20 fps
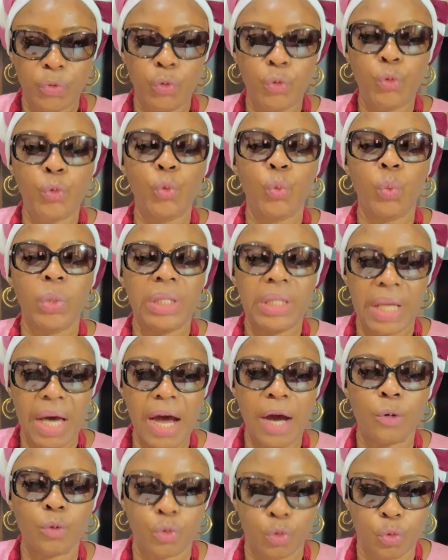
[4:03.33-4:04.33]
You will
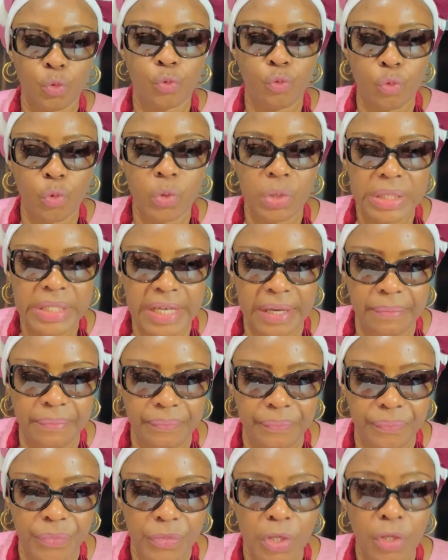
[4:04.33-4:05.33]
outgrow them.
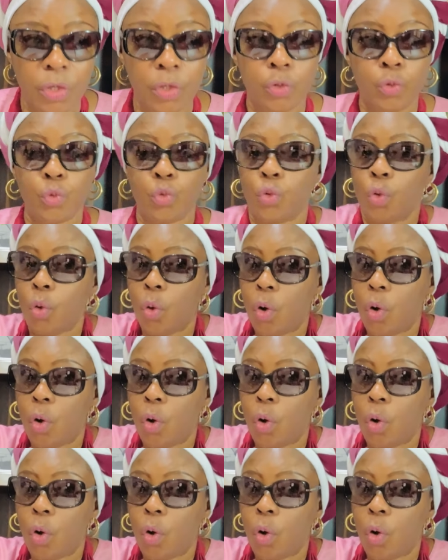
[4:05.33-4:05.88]
So